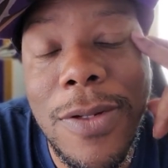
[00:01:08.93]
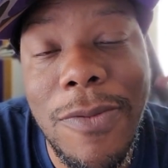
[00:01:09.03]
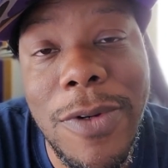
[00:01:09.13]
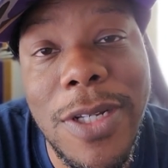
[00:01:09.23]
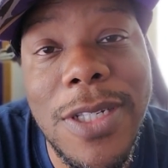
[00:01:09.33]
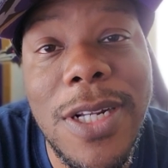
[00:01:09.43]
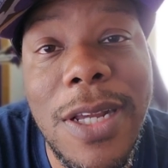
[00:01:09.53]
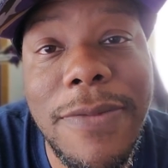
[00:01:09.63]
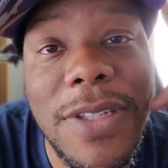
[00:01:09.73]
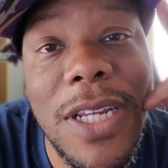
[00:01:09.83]
was
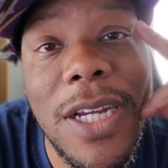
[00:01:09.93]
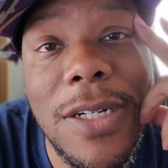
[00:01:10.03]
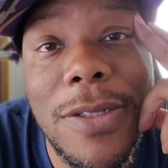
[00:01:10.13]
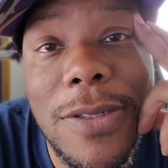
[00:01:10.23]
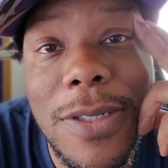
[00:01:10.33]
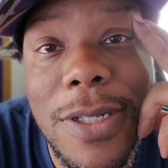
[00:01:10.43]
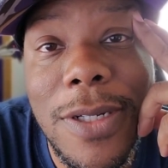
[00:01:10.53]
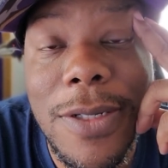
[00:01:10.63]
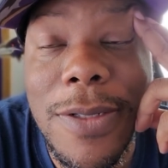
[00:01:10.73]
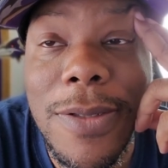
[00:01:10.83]
left tackle,
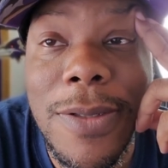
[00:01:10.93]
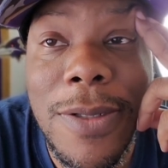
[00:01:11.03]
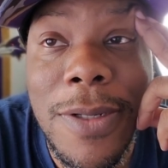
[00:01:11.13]
so